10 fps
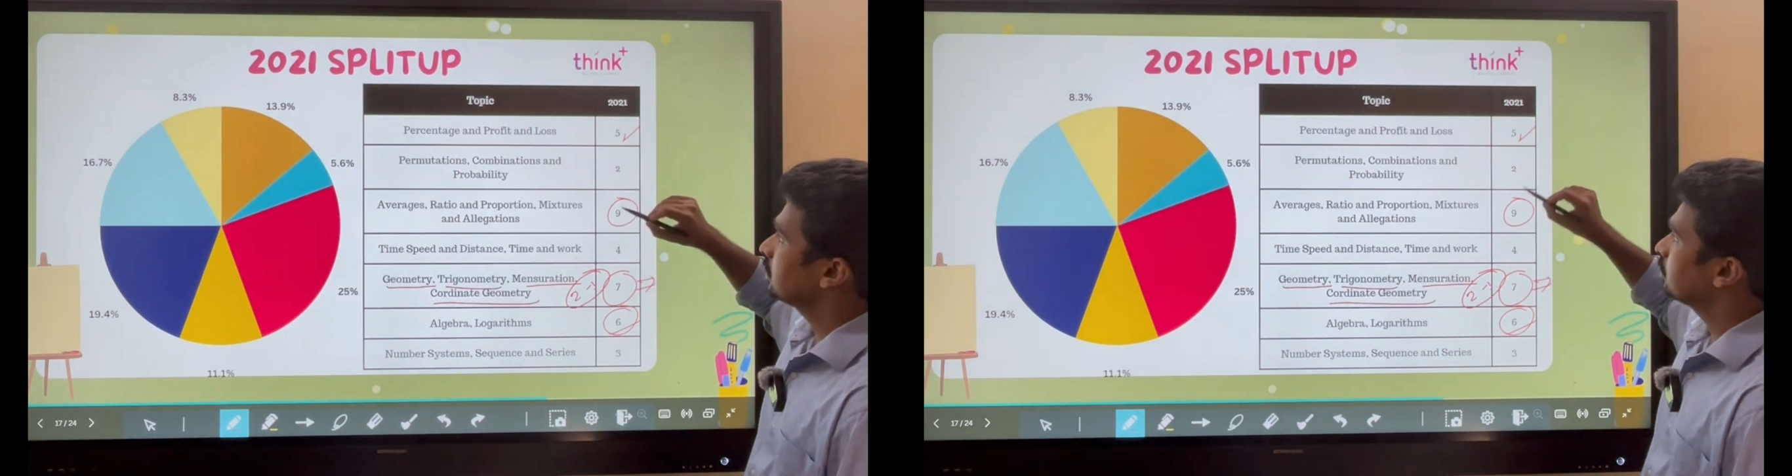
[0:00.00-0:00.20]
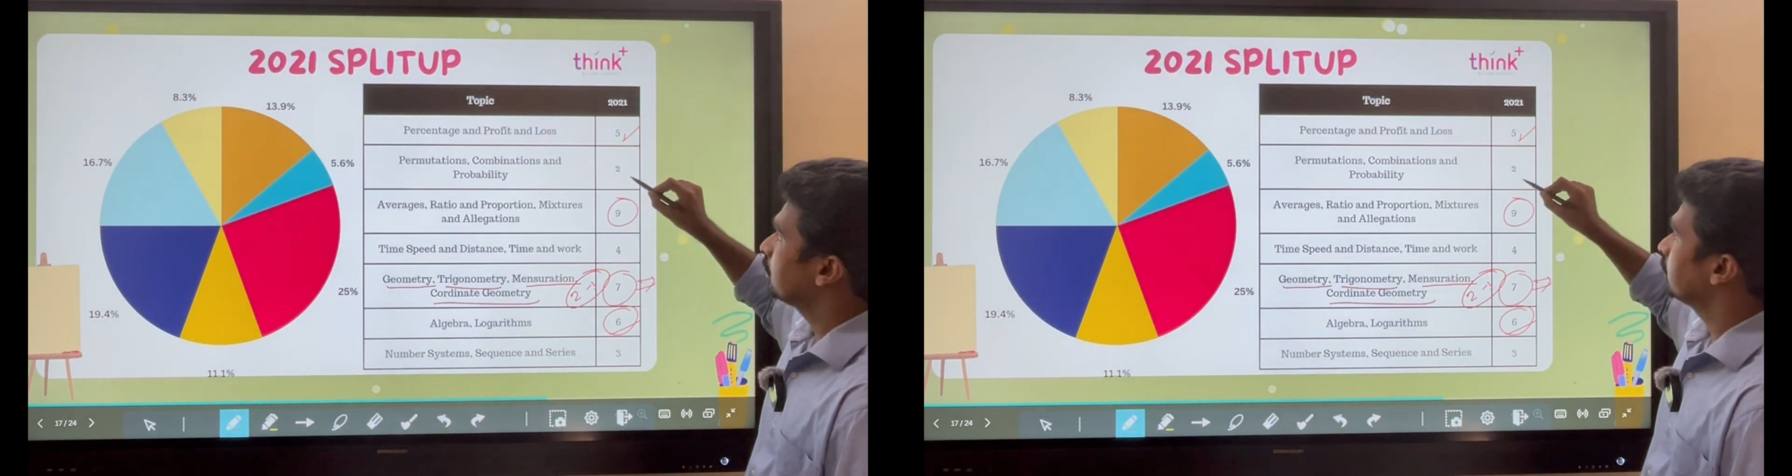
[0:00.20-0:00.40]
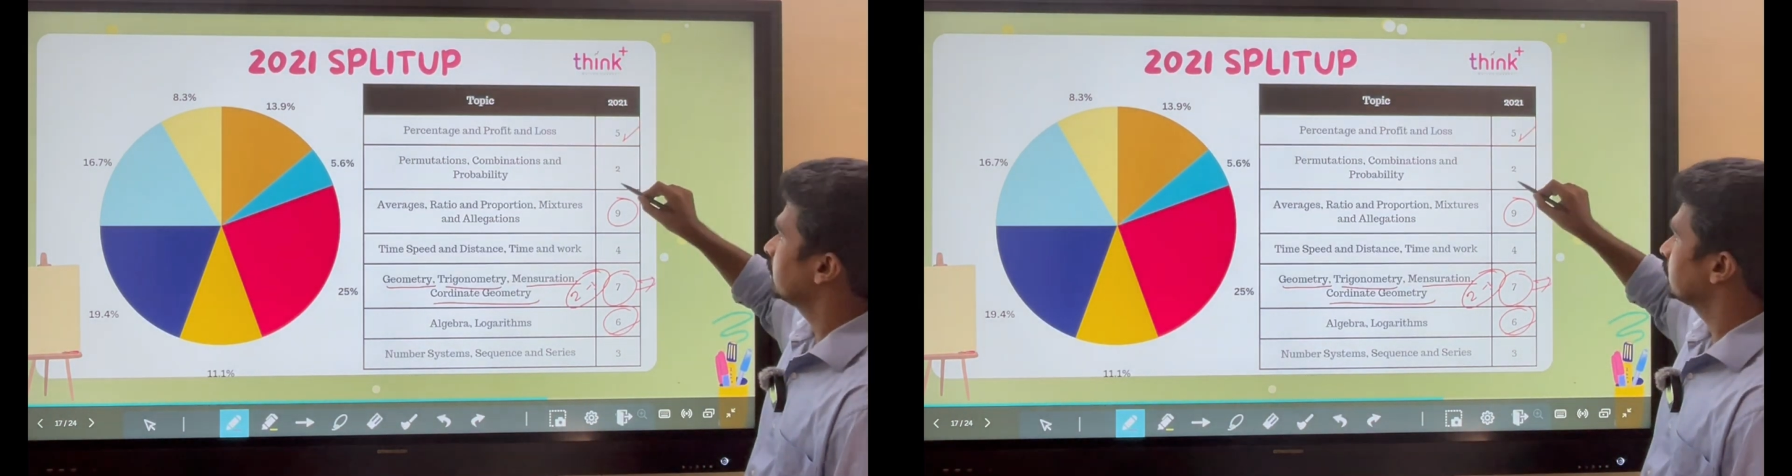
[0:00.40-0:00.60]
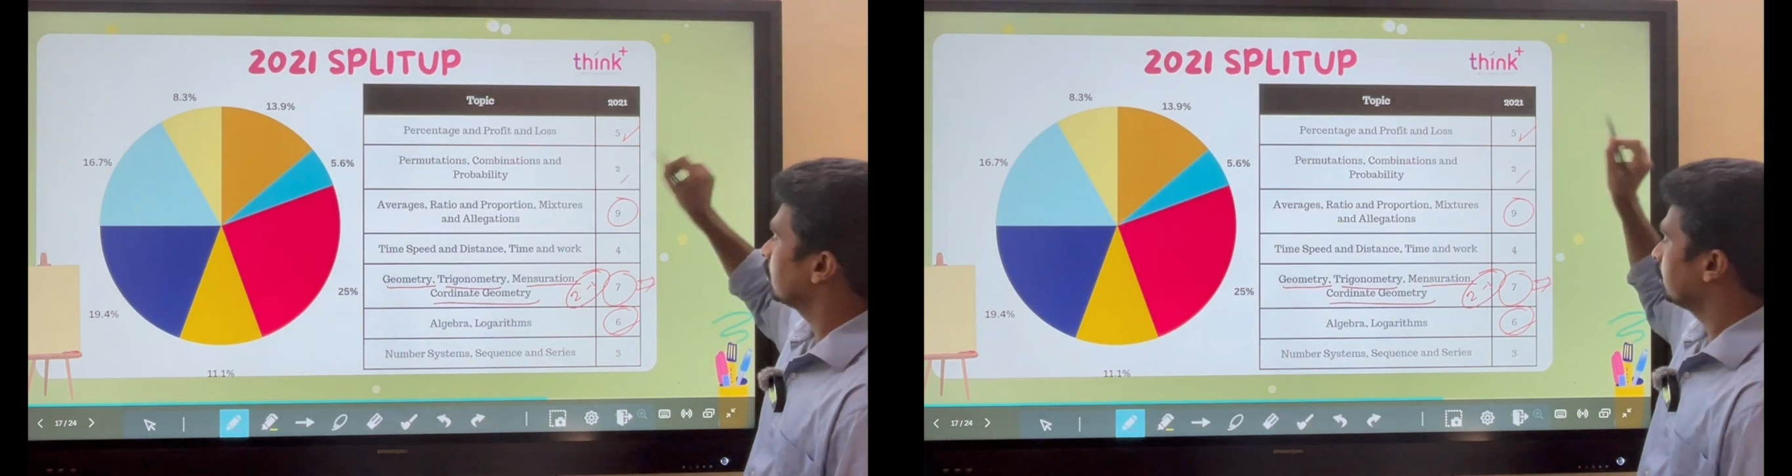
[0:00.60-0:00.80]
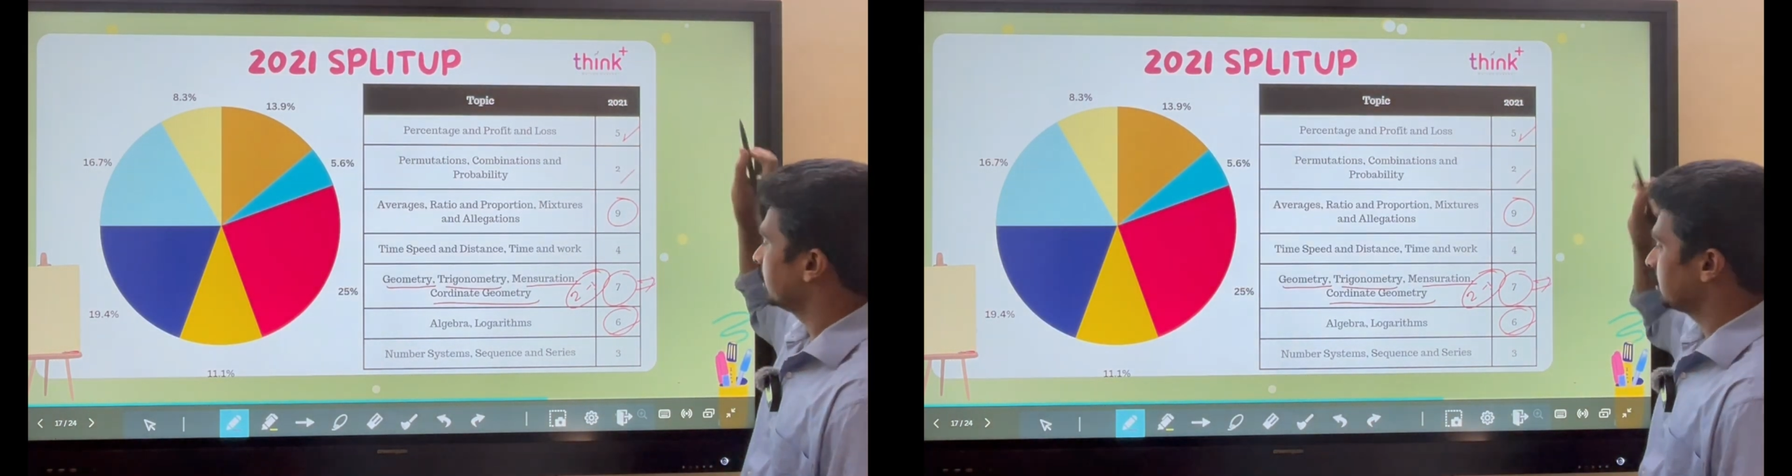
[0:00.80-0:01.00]
permutation
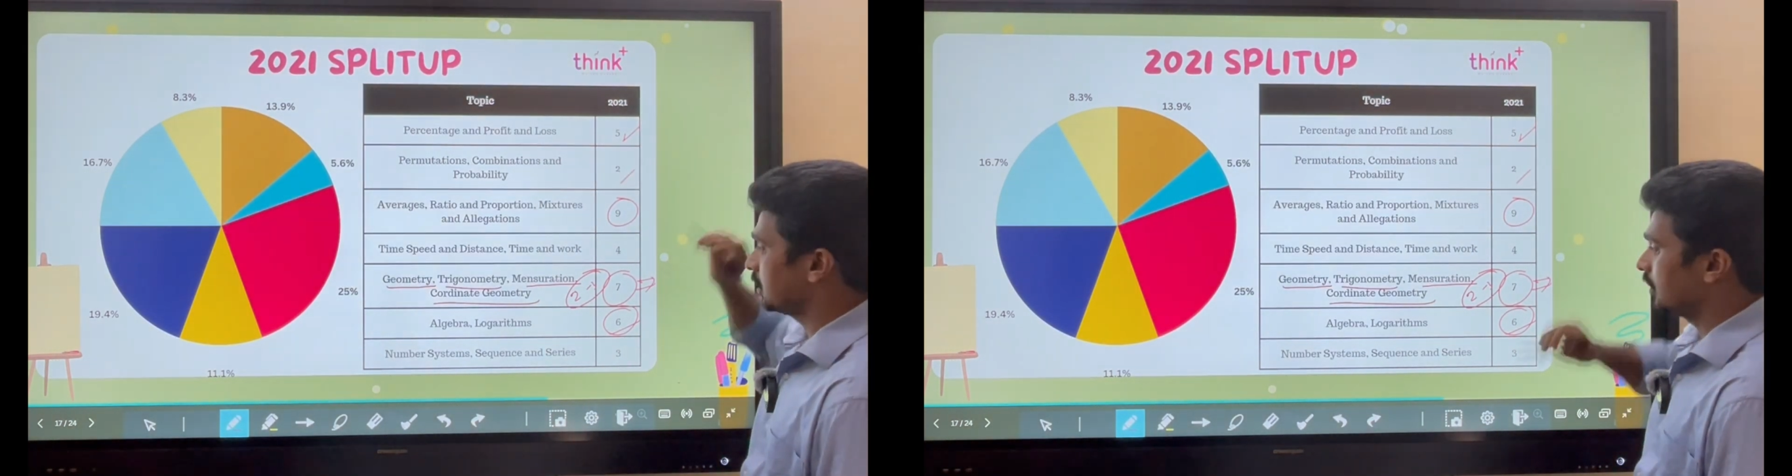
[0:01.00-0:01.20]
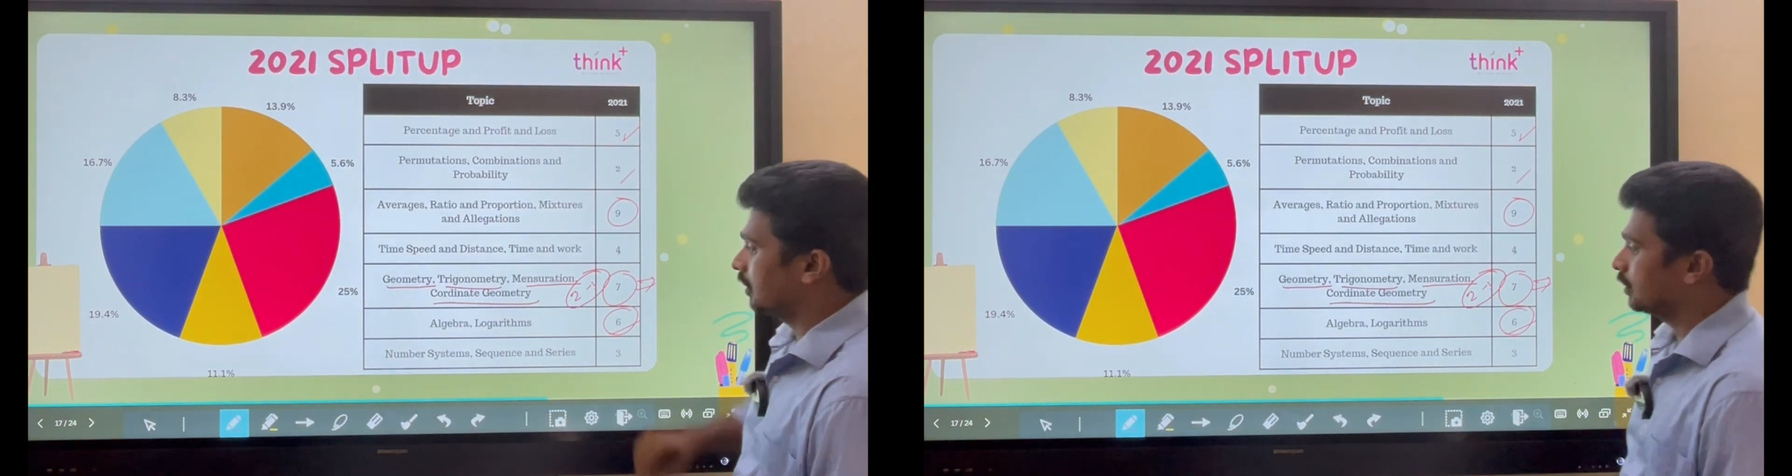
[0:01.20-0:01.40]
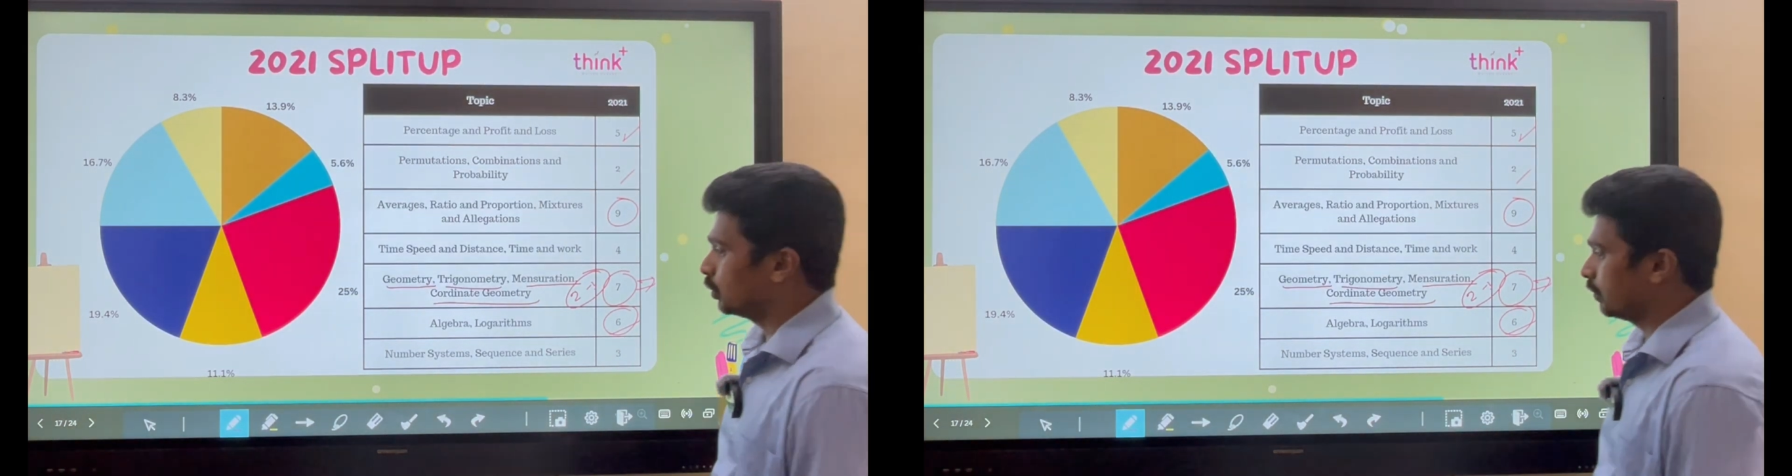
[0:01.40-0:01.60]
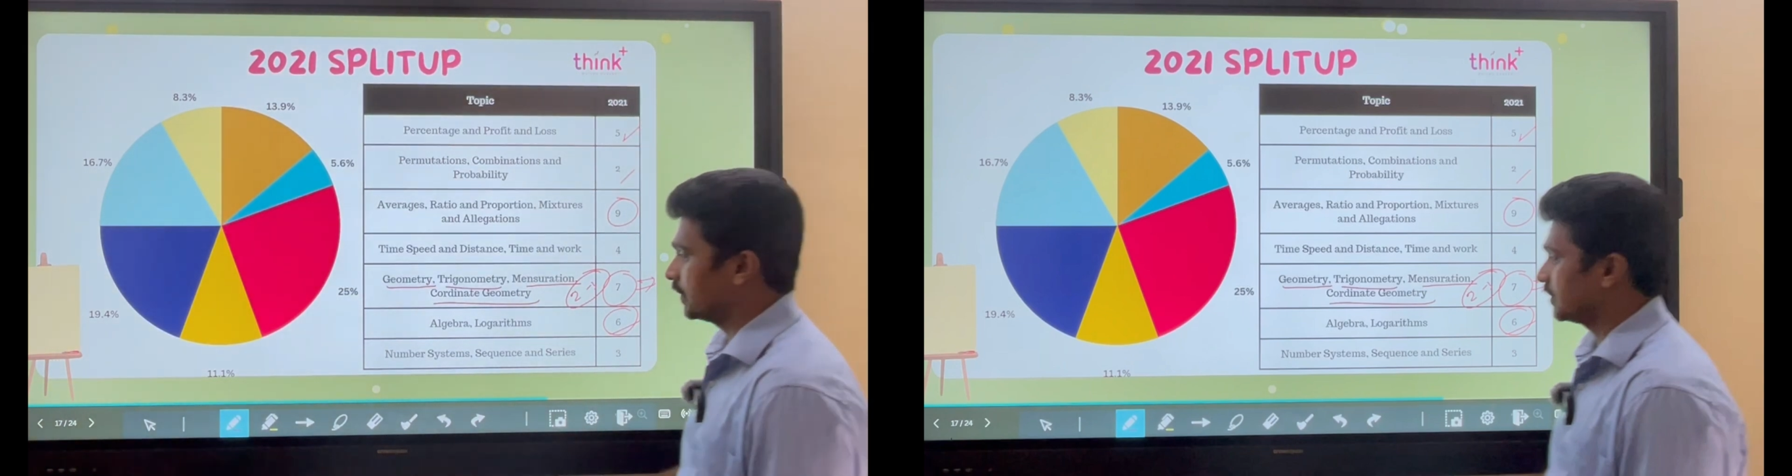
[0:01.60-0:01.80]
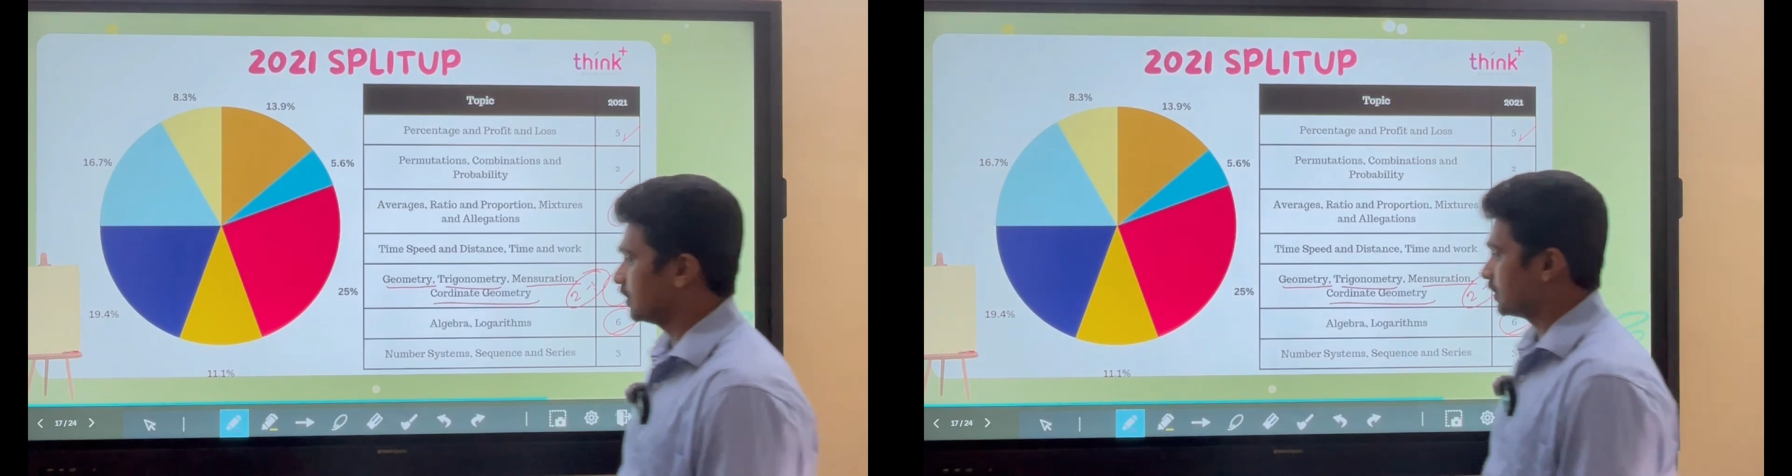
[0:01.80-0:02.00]
combination two
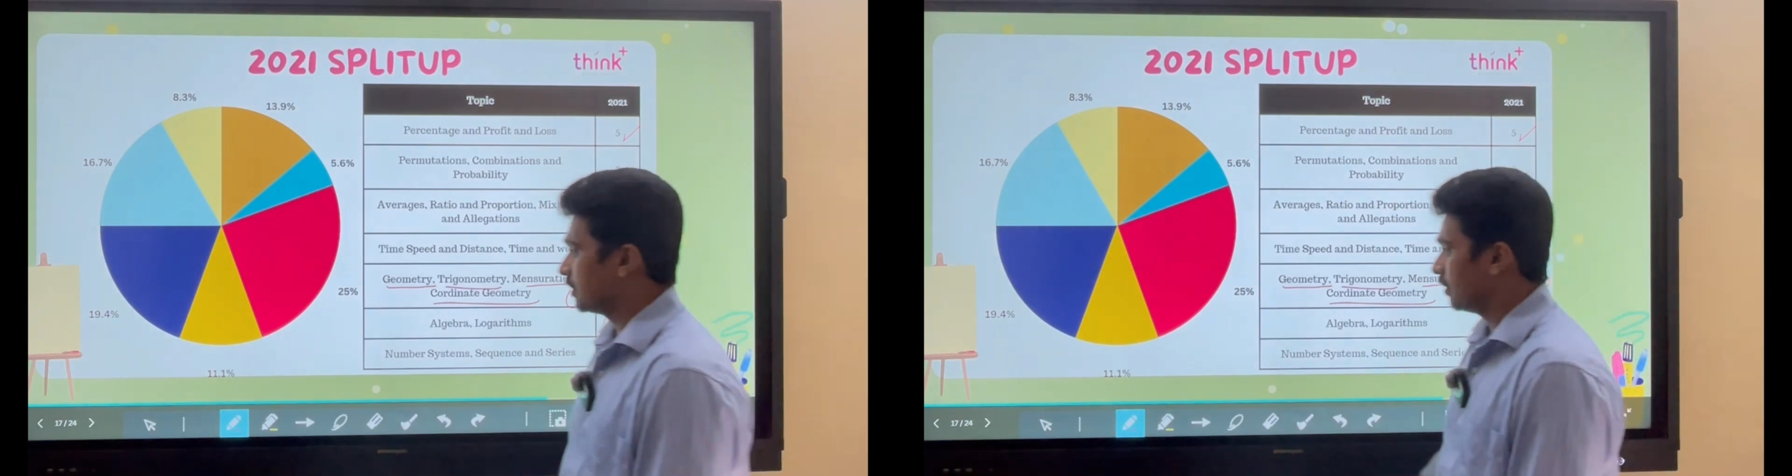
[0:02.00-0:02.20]
questions